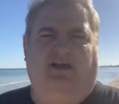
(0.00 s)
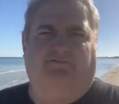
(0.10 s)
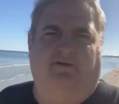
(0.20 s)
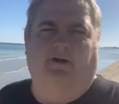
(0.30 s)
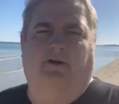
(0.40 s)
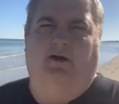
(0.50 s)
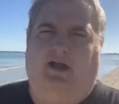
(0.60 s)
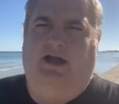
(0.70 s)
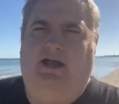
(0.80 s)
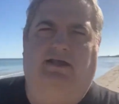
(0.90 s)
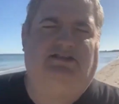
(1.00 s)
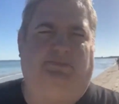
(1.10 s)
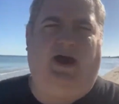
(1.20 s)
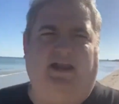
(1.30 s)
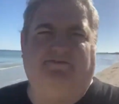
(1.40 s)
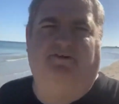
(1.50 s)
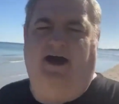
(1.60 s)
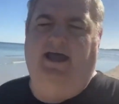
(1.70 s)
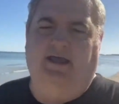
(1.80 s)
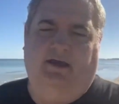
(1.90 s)
for uh,
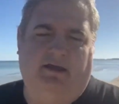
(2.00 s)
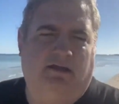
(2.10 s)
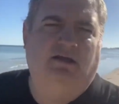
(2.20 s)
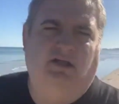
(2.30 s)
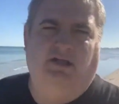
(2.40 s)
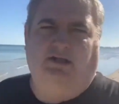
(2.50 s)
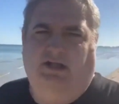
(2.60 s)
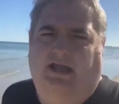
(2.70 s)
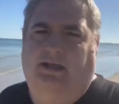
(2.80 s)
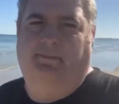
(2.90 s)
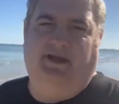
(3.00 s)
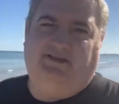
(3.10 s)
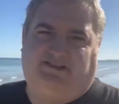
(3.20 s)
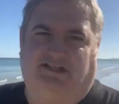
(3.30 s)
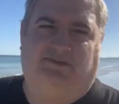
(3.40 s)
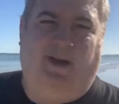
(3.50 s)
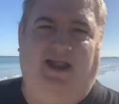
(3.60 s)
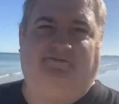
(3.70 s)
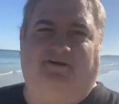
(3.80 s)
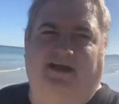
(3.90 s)
Spotify? It means that
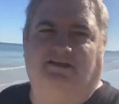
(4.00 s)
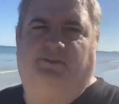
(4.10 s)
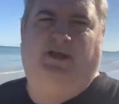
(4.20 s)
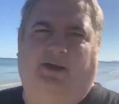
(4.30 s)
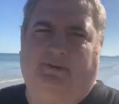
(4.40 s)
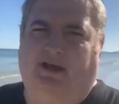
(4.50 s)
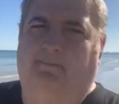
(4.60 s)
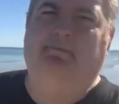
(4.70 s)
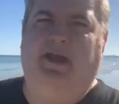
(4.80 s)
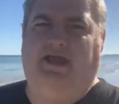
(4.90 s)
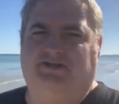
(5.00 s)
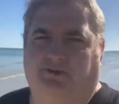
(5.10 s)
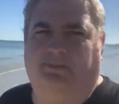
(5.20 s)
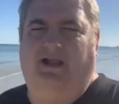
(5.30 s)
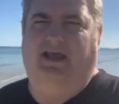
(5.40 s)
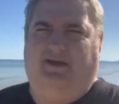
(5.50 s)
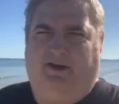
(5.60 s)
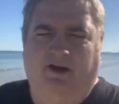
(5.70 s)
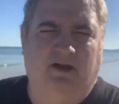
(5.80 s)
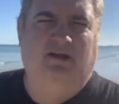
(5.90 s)
Spotify is becoming a major
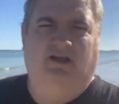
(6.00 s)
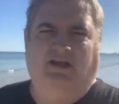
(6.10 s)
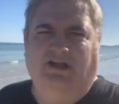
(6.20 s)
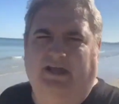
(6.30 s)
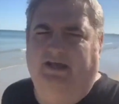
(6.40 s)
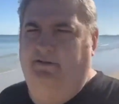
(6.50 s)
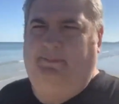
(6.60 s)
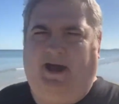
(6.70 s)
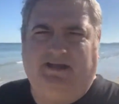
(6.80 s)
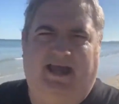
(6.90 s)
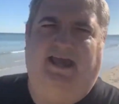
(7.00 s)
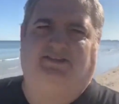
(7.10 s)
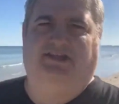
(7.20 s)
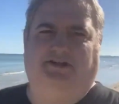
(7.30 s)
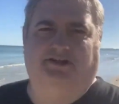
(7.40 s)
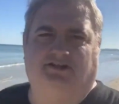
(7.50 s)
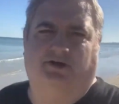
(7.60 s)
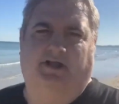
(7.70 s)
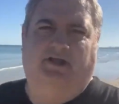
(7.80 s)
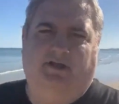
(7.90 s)
player in the podcast
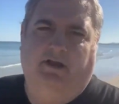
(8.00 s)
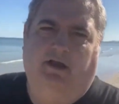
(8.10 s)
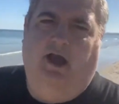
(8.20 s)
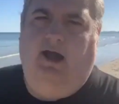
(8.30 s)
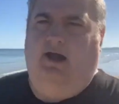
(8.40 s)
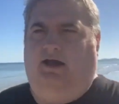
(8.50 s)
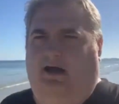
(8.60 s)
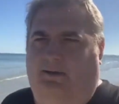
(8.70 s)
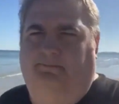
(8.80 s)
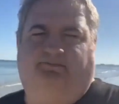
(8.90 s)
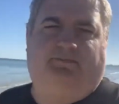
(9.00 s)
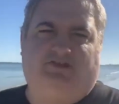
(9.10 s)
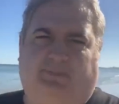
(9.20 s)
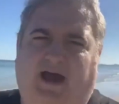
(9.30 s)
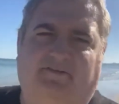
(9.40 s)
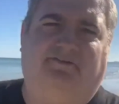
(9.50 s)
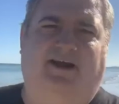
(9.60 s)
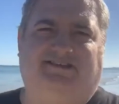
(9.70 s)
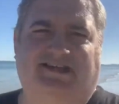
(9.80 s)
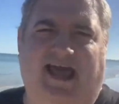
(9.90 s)
industry. Um,
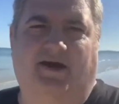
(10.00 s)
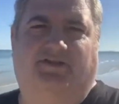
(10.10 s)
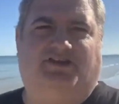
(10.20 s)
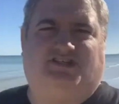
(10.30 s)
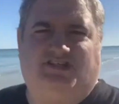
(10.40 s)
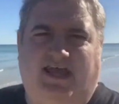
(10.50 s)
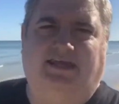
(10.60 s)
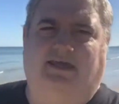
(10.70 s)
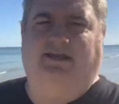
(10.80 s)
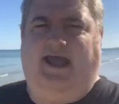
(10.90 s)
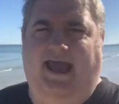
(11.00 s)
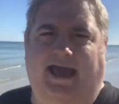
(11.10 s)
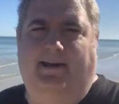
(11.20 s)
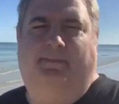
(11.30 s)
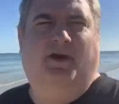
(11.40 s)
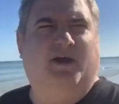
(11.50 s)
Spotify is now the second app